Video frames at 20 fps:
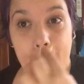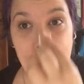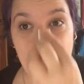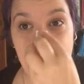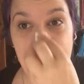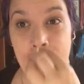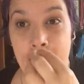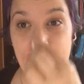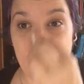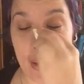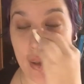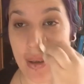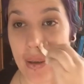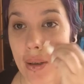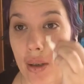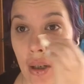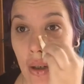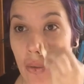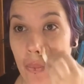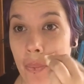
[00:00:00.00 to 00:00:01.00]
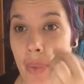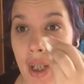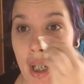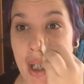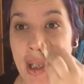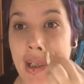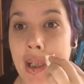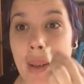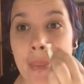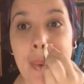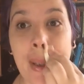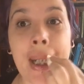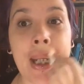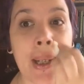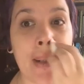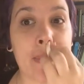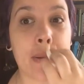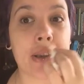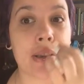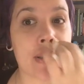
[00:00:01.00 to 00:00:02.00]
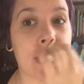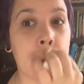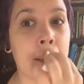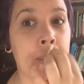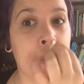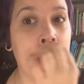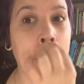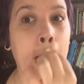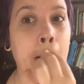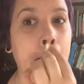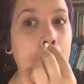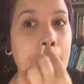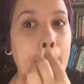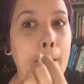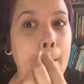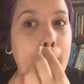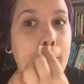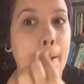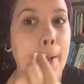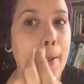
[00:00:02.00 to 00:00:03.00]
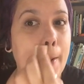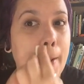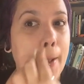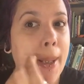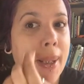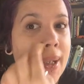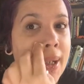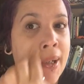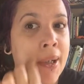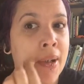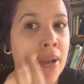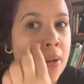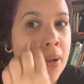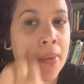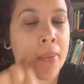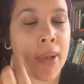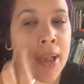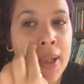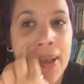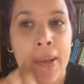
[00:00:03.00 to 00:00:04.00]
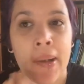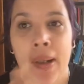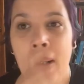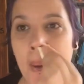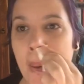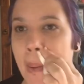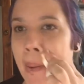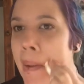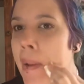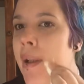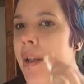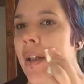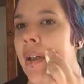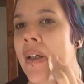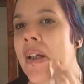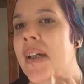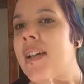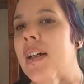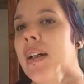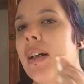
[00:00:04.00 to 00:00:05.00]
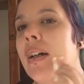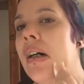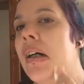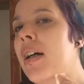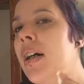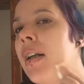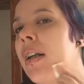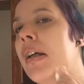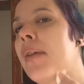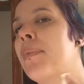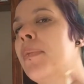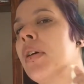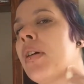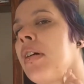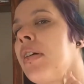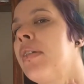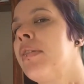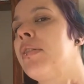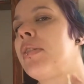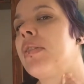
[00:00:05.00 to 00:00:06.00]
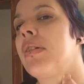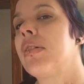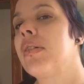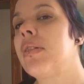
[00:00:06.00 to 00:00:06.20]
And I'll pay that money if it's going to work, you know what I mean? I don't mind.